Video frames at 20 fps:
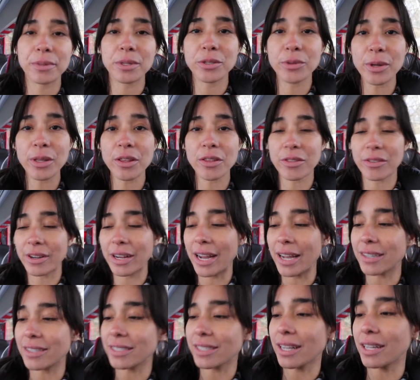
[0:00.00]
Between the three,
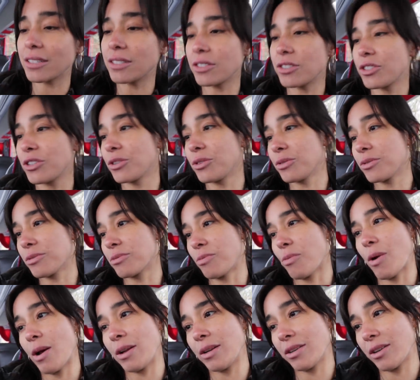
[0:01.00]
I decided to choose
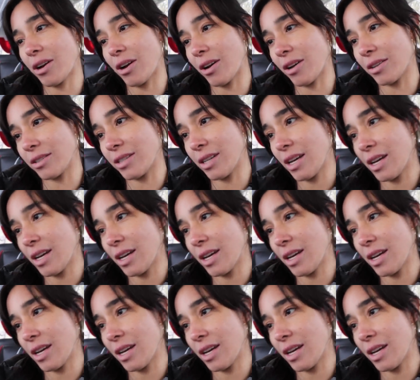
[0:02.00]
one called